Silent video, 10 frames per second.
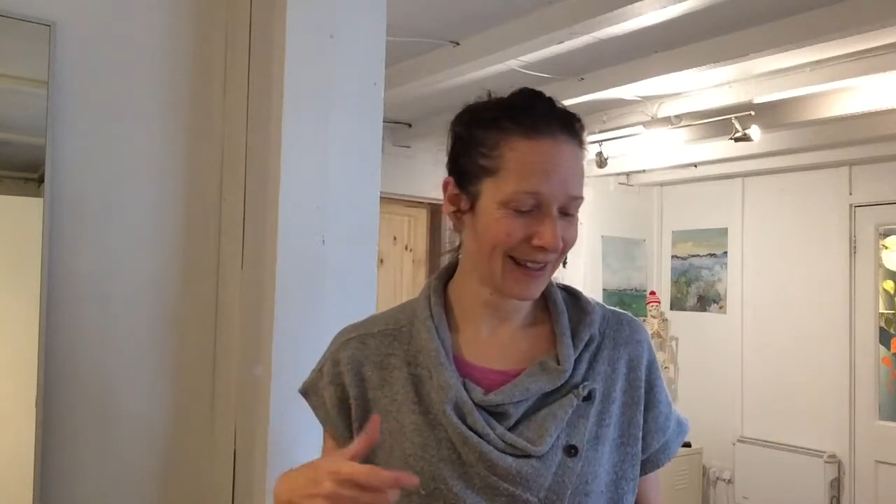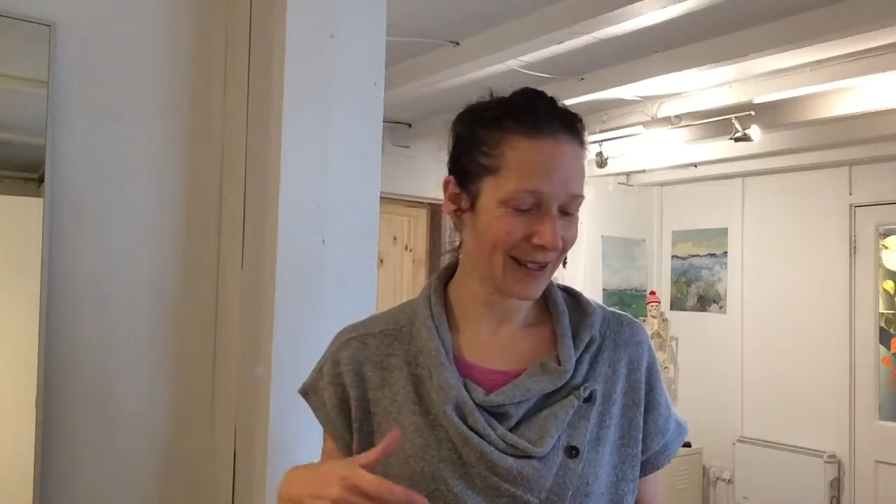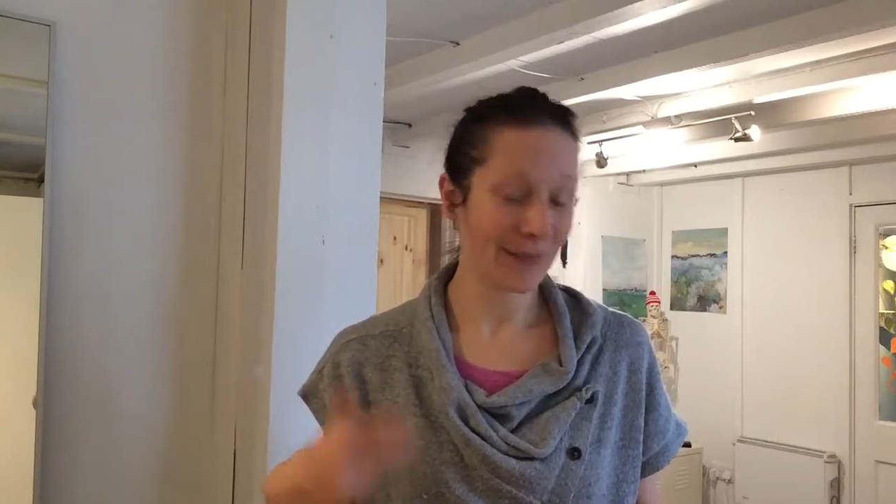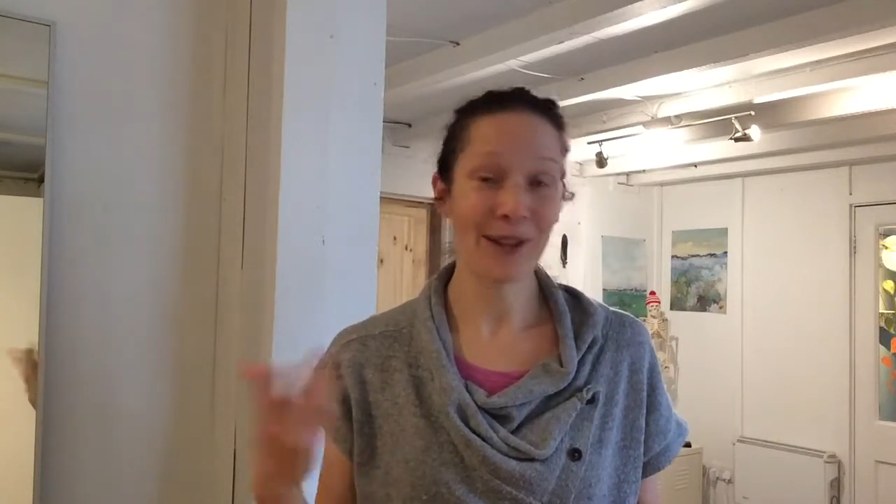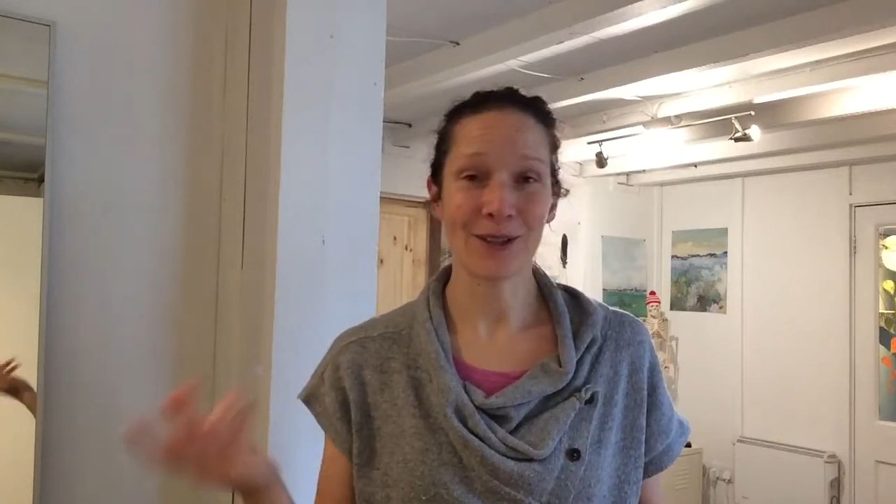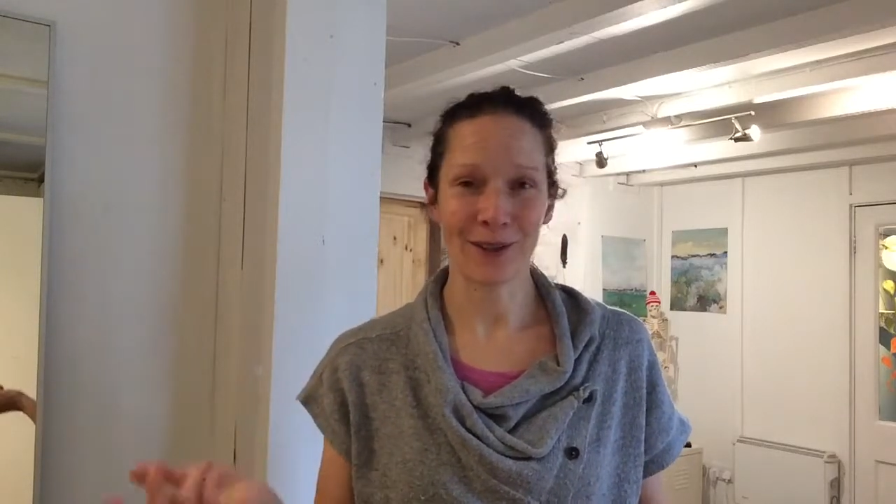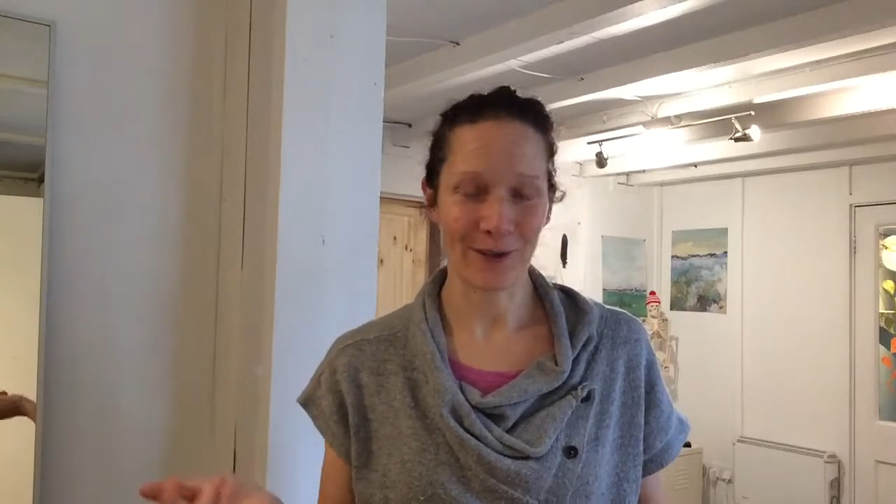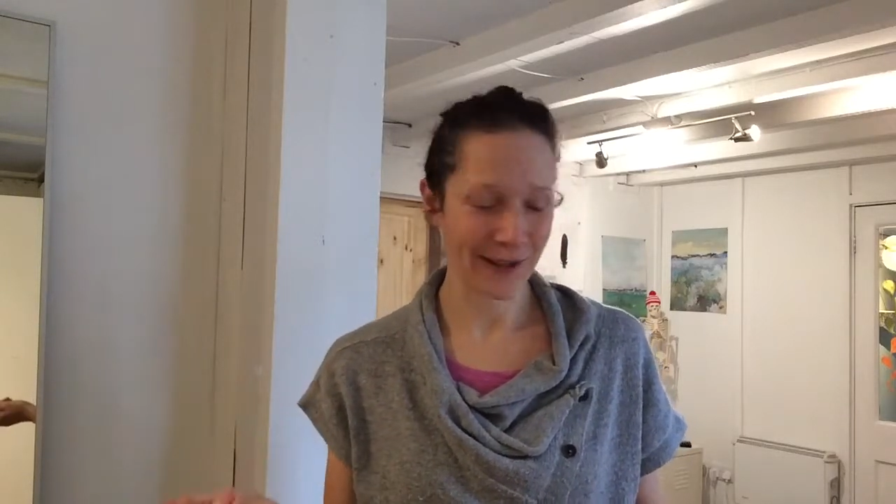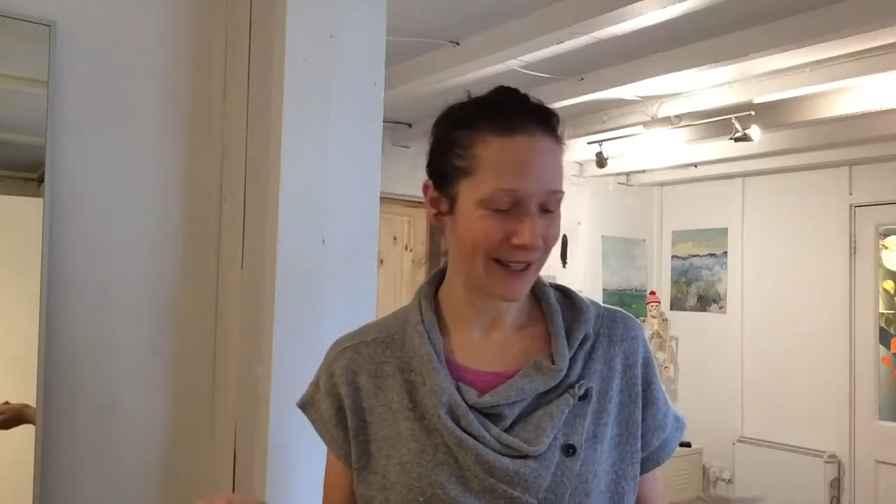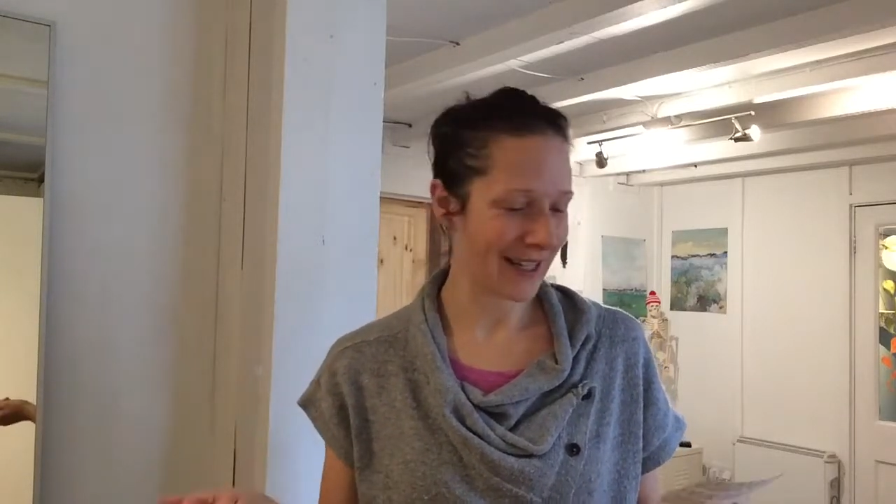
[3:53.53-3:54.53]
spatial
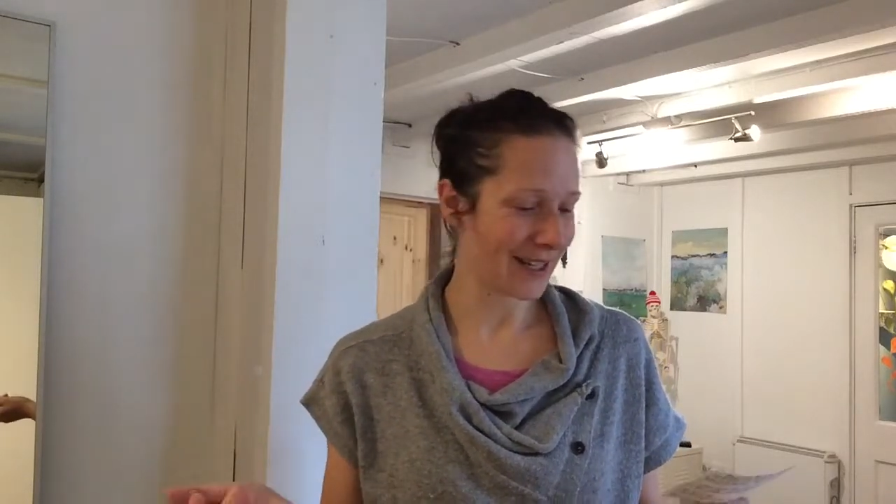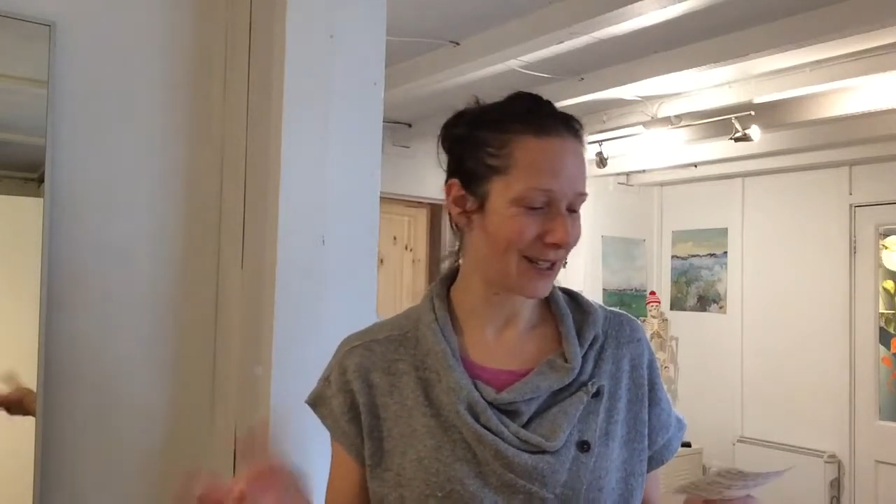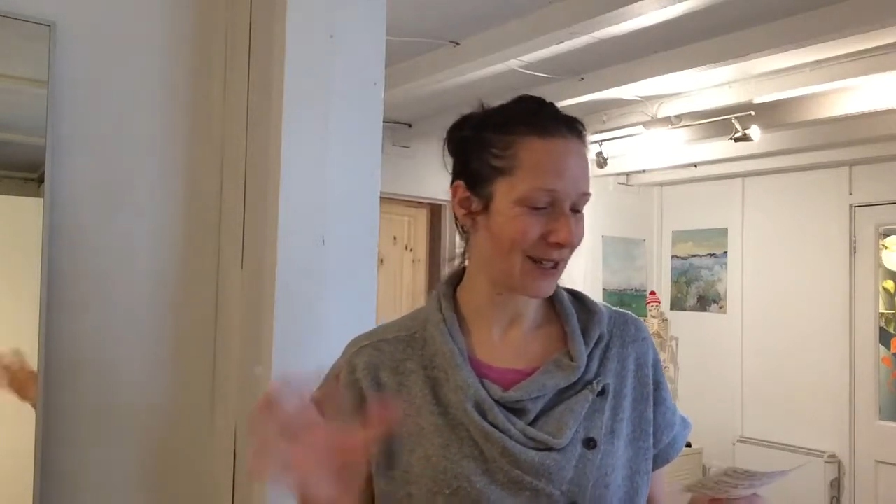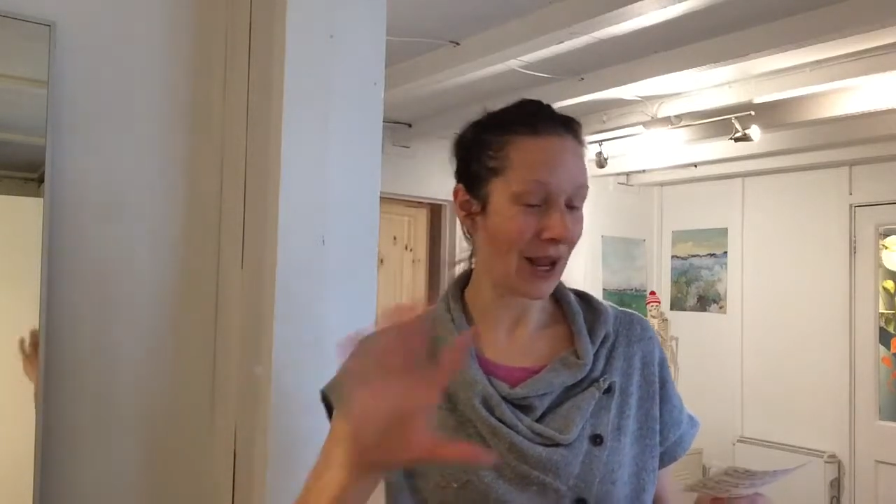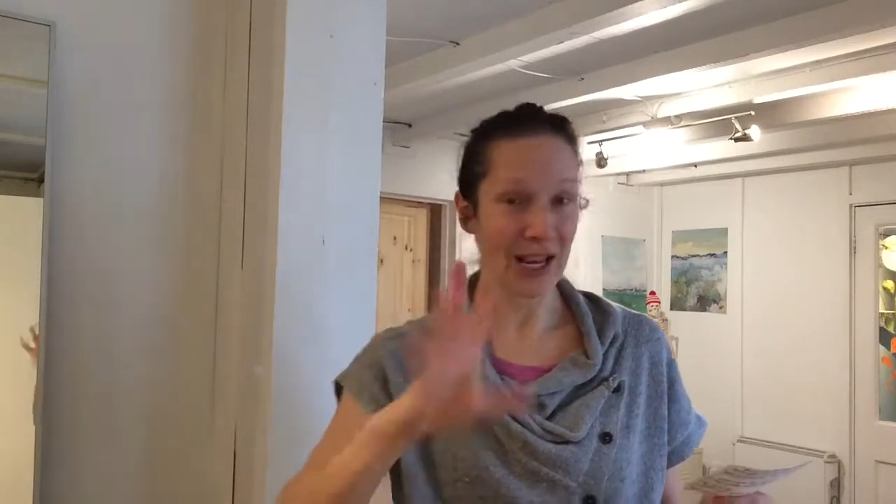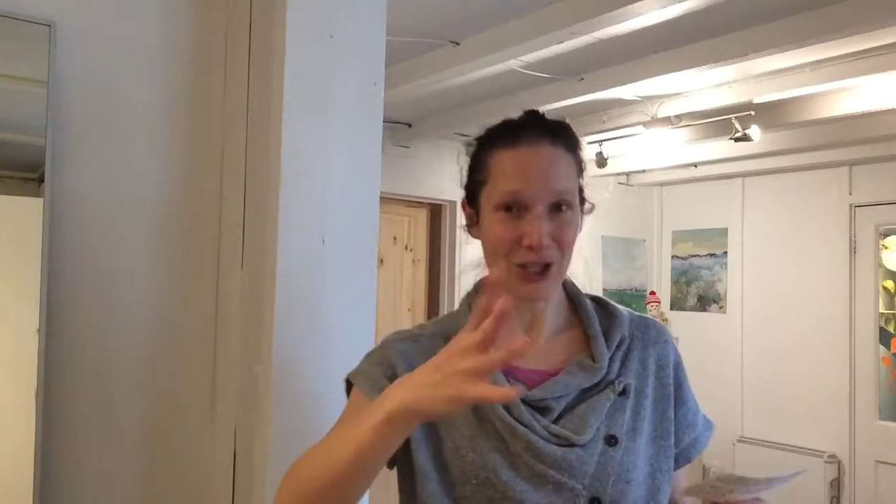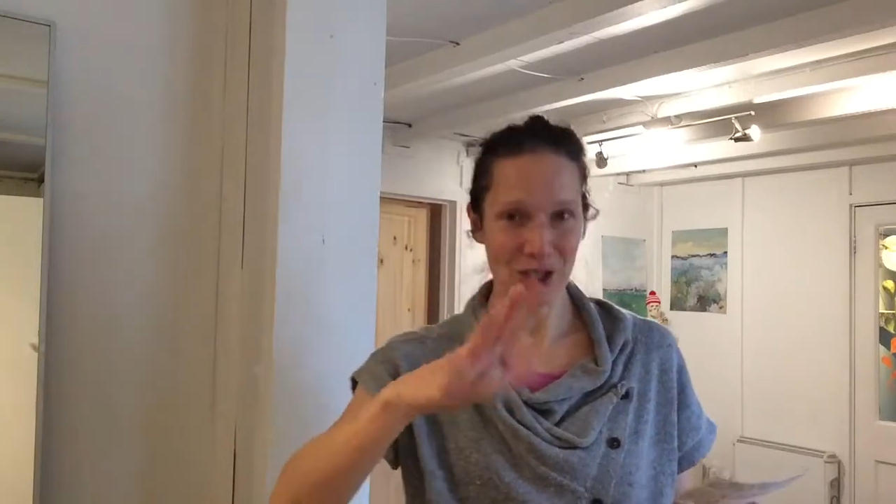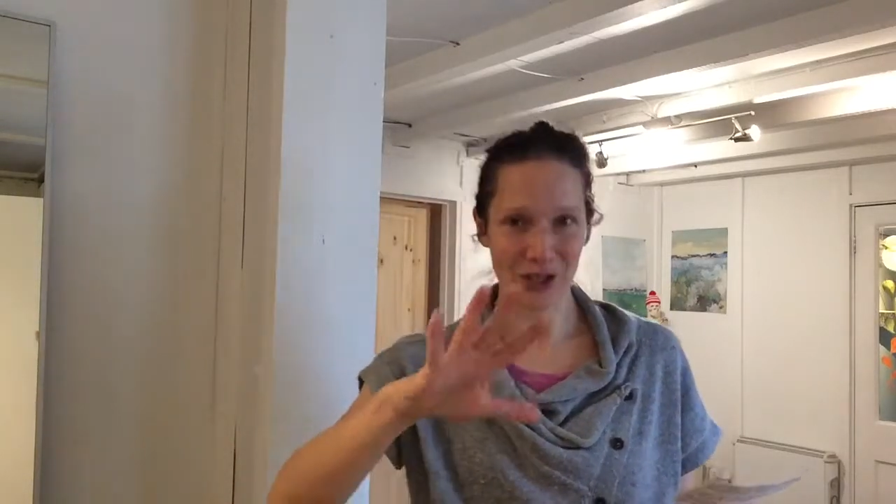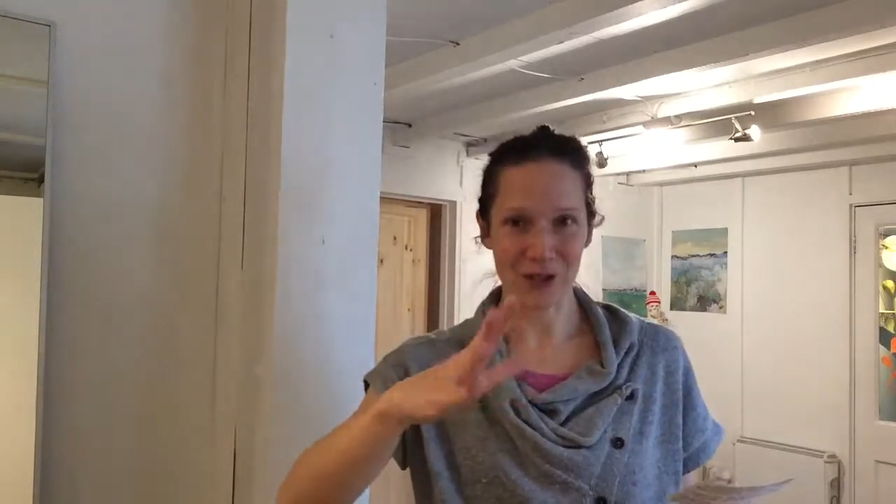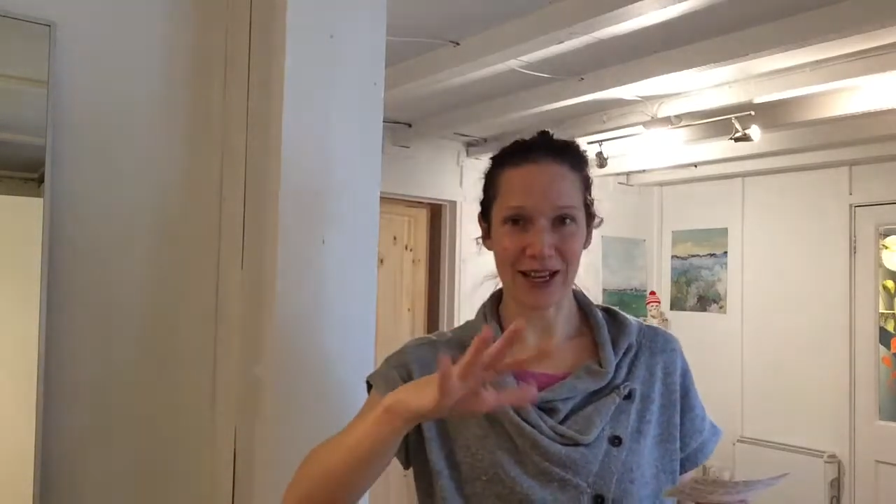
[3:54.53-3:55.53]
orientation issues,